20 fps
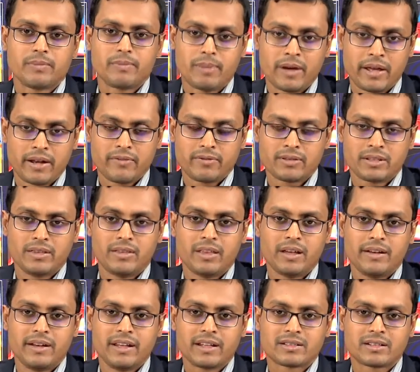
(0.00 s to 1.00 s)
perhaps in the
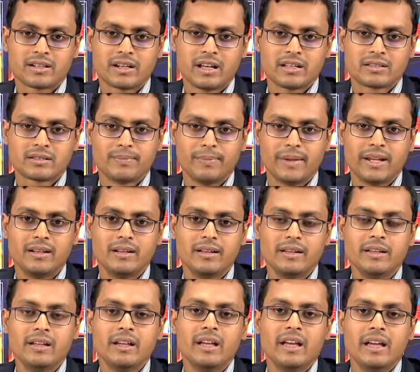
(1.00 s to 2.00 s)
next class
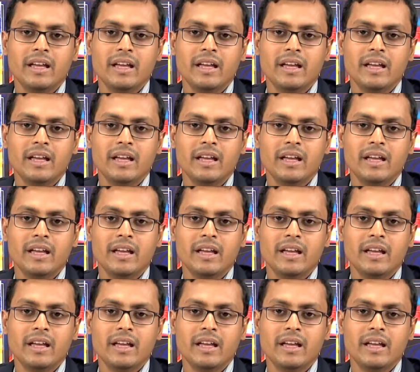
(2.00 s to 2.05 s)
mainly